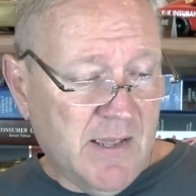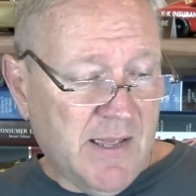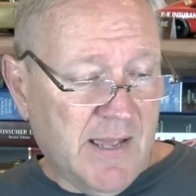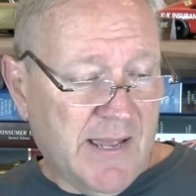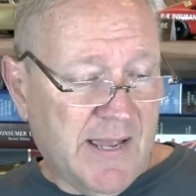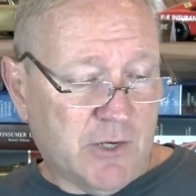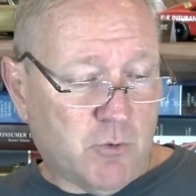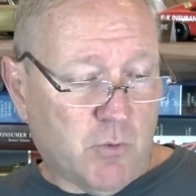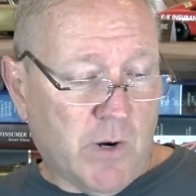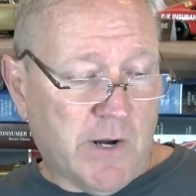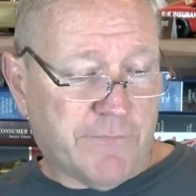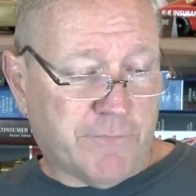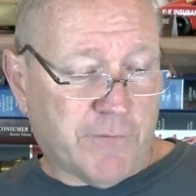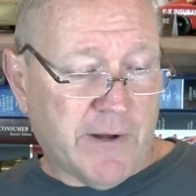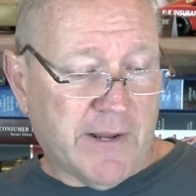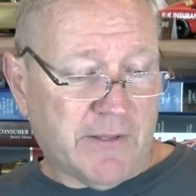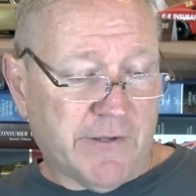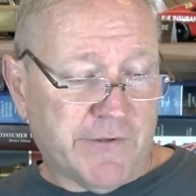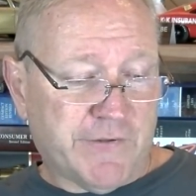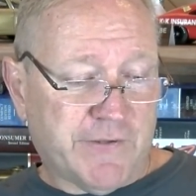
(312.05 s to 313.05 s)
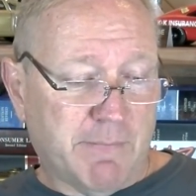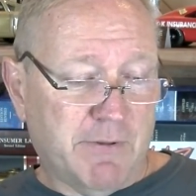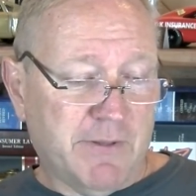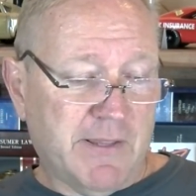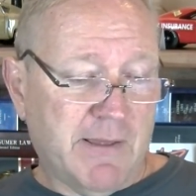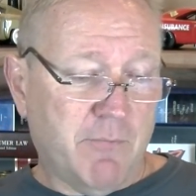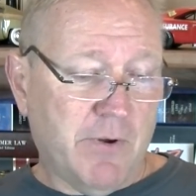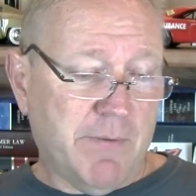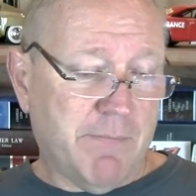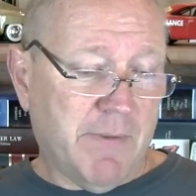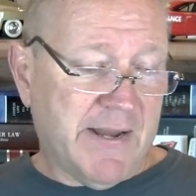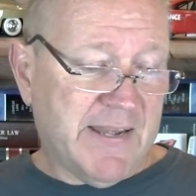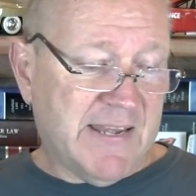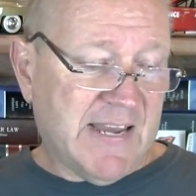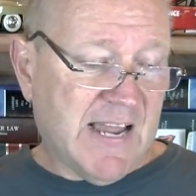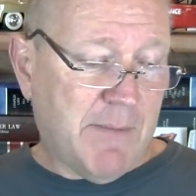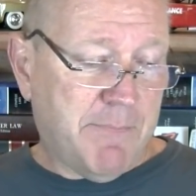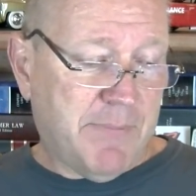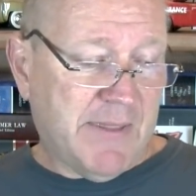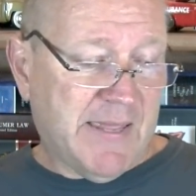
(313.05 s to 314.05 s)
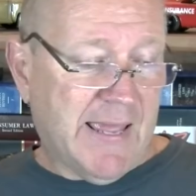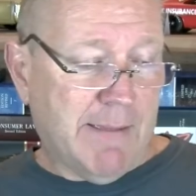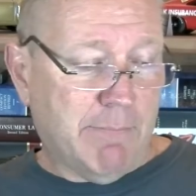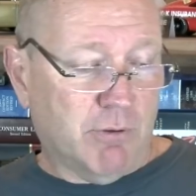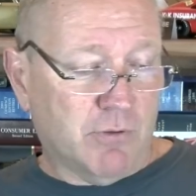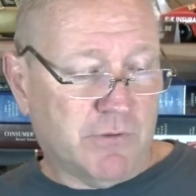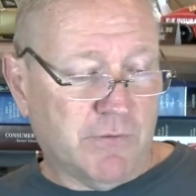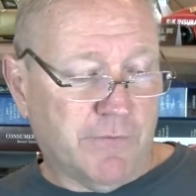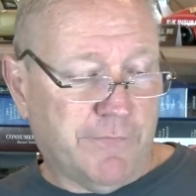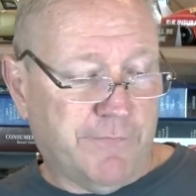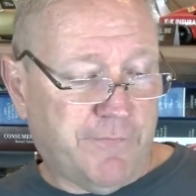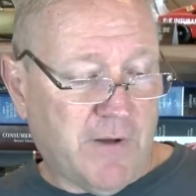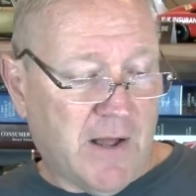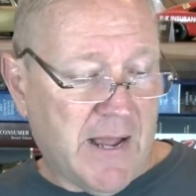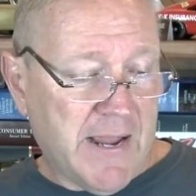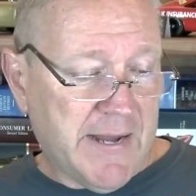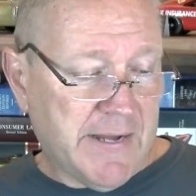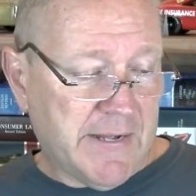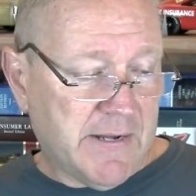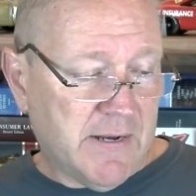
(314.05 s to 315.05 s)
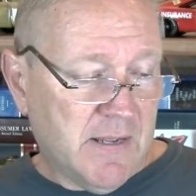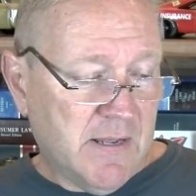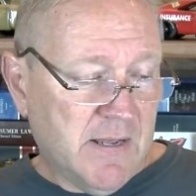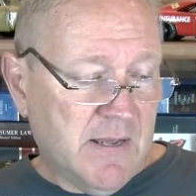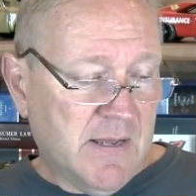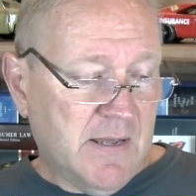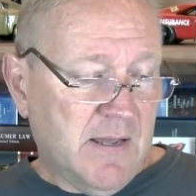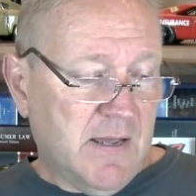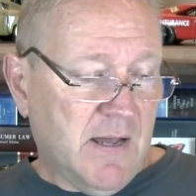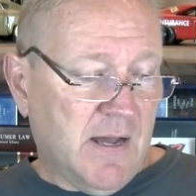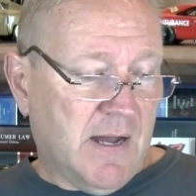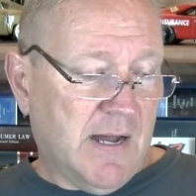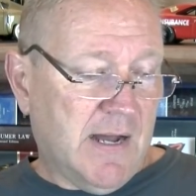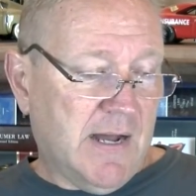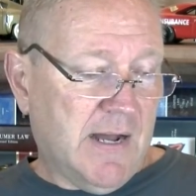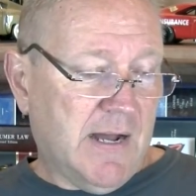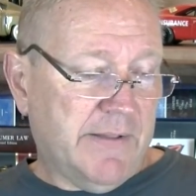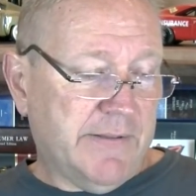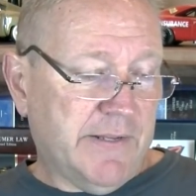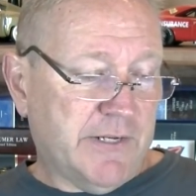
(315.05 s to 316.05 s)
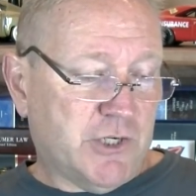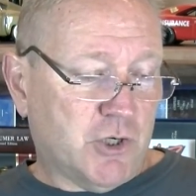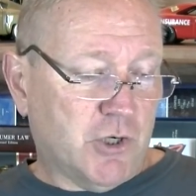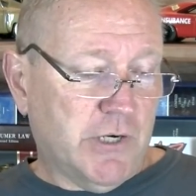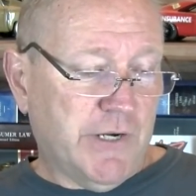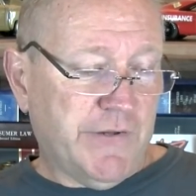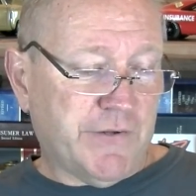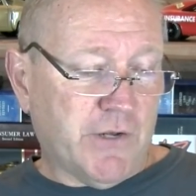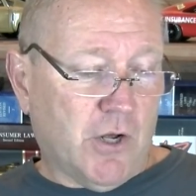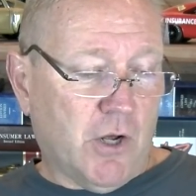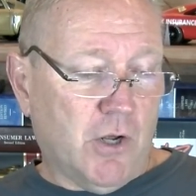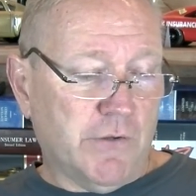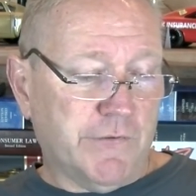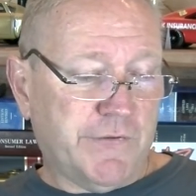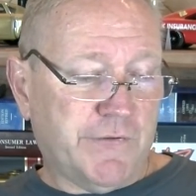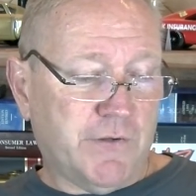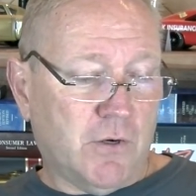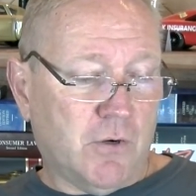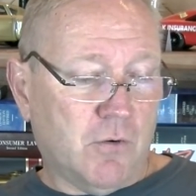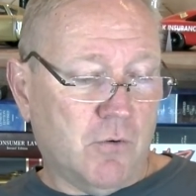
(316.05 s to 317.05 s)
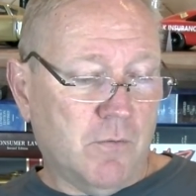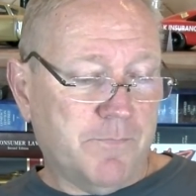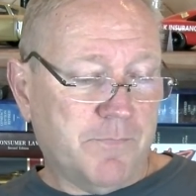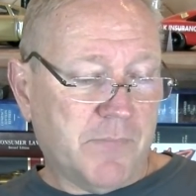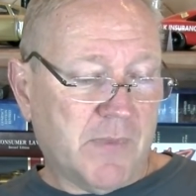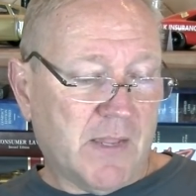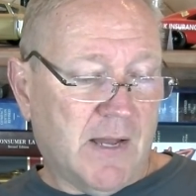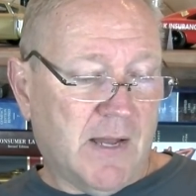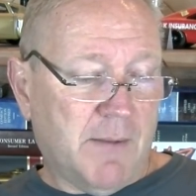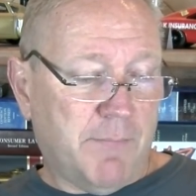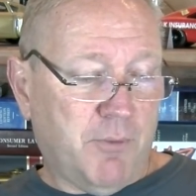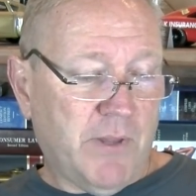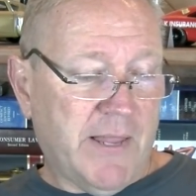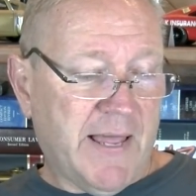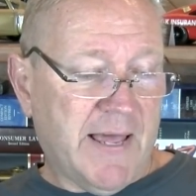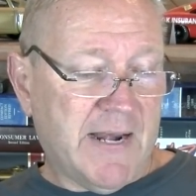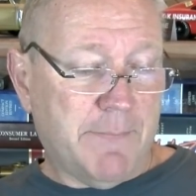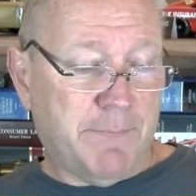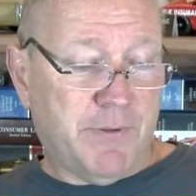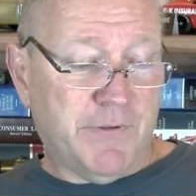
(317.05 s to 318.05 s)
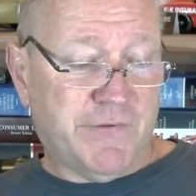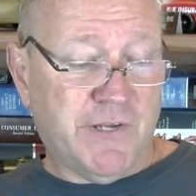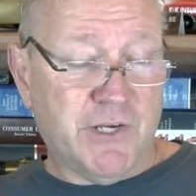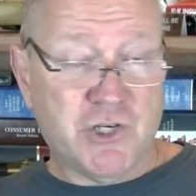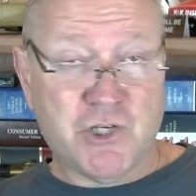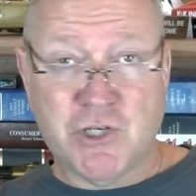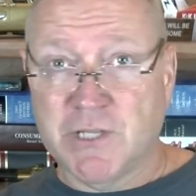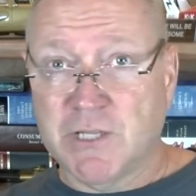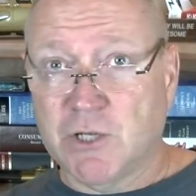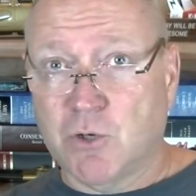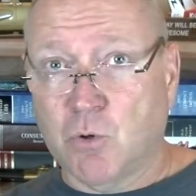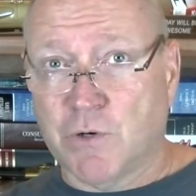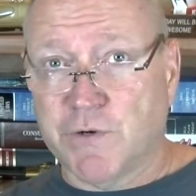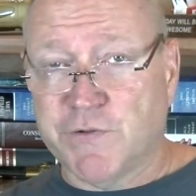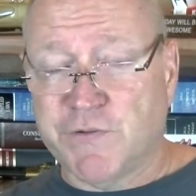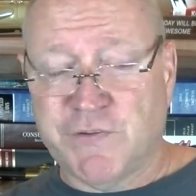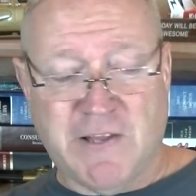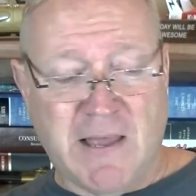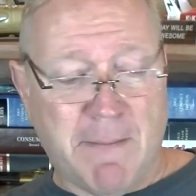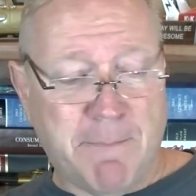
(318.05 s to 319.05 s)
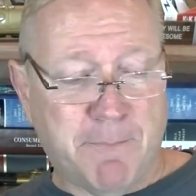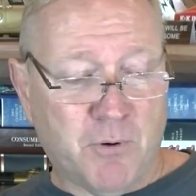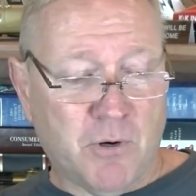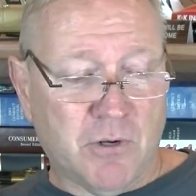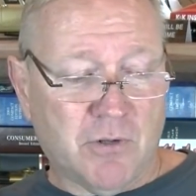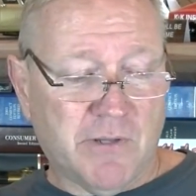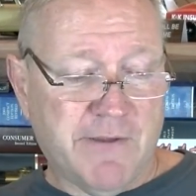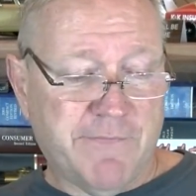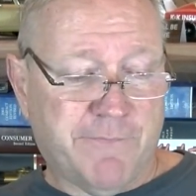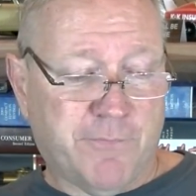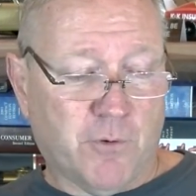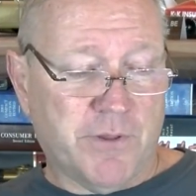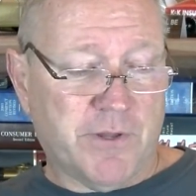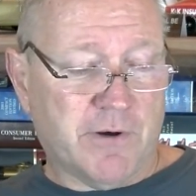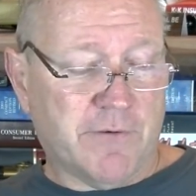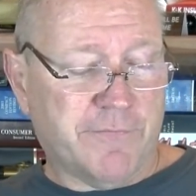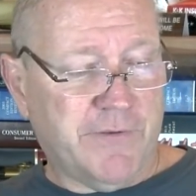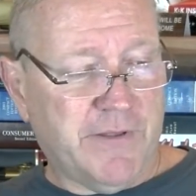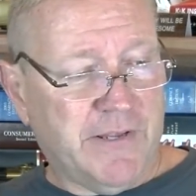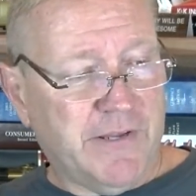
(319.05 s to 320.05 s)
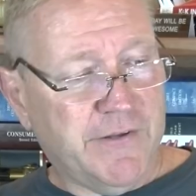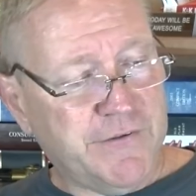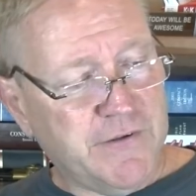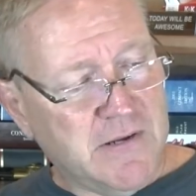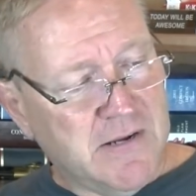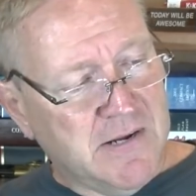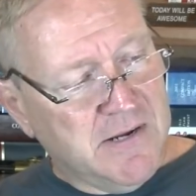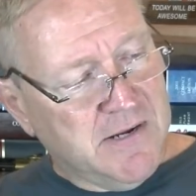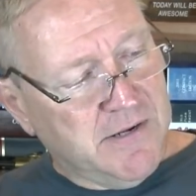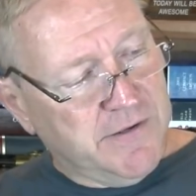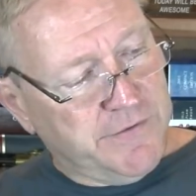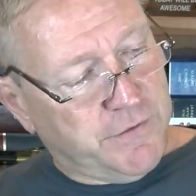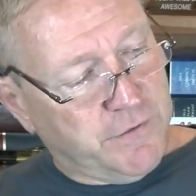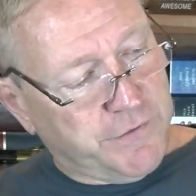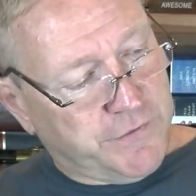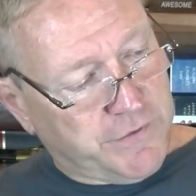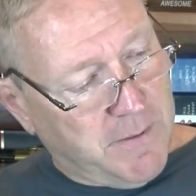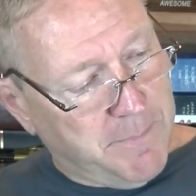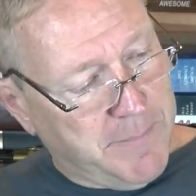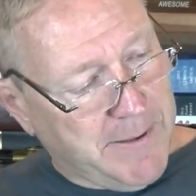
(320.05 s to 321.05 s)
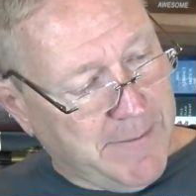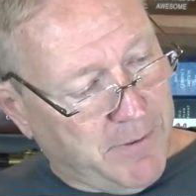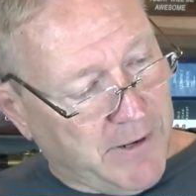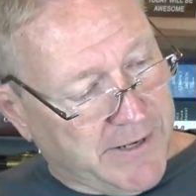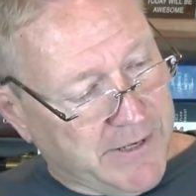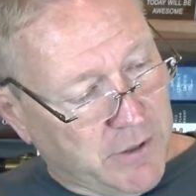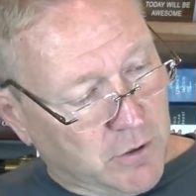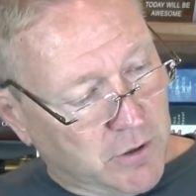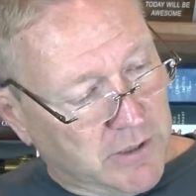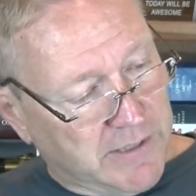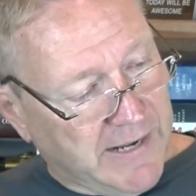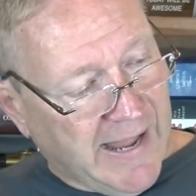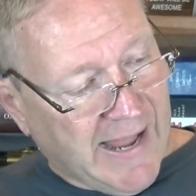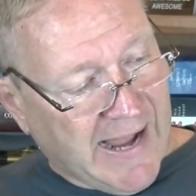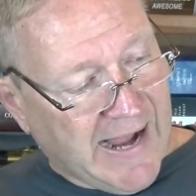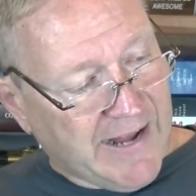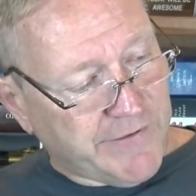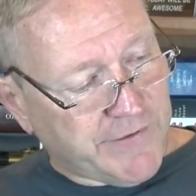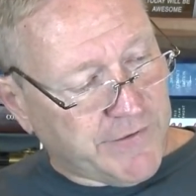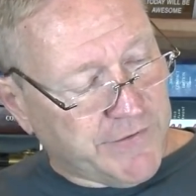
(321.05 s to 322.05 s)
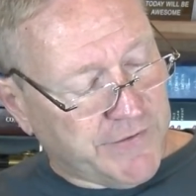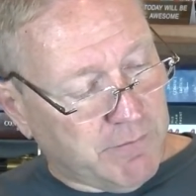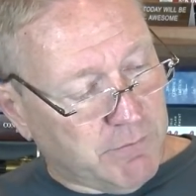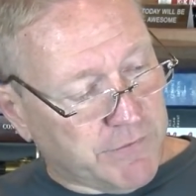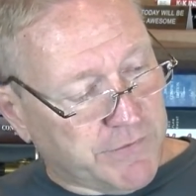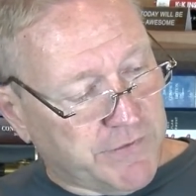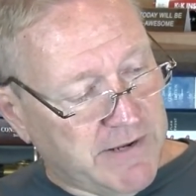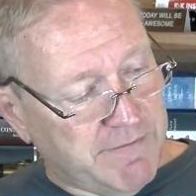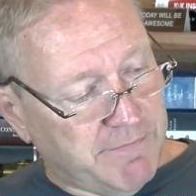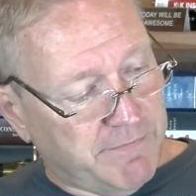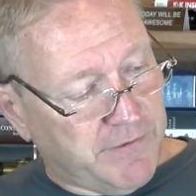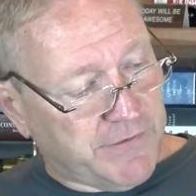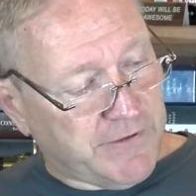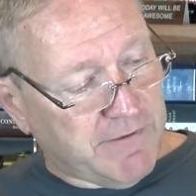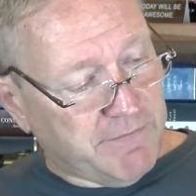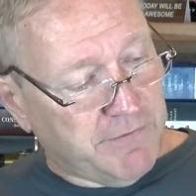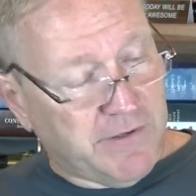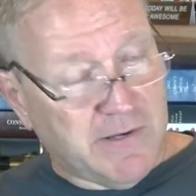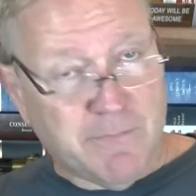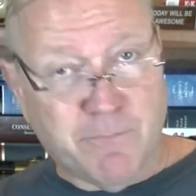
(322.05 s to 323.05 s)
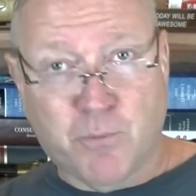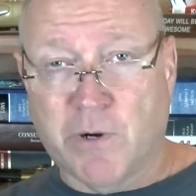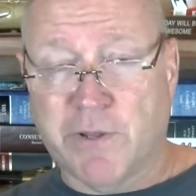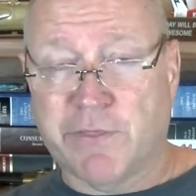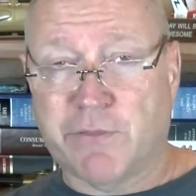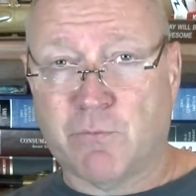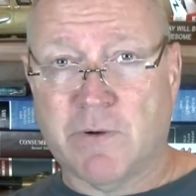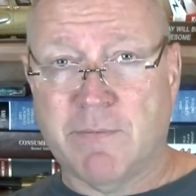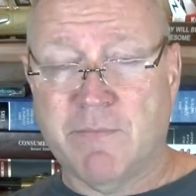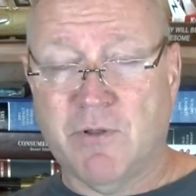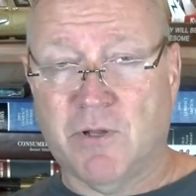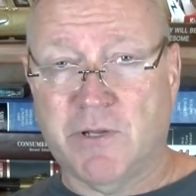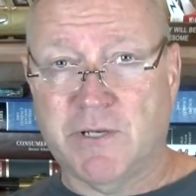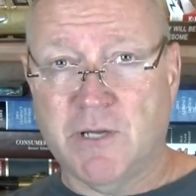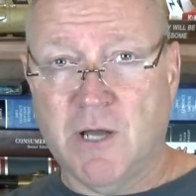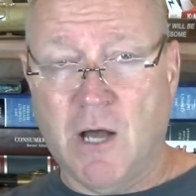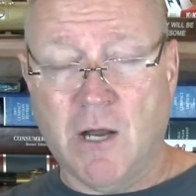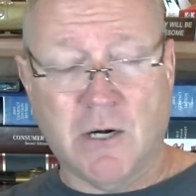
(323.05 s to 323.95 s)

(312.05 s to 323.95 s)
And quite frankly, some of them we might not be able to find. The attorneys also plan on petitioning the court separately for their fees. So some people I know are going to ask and say, well, Steve, of the $17.3 million,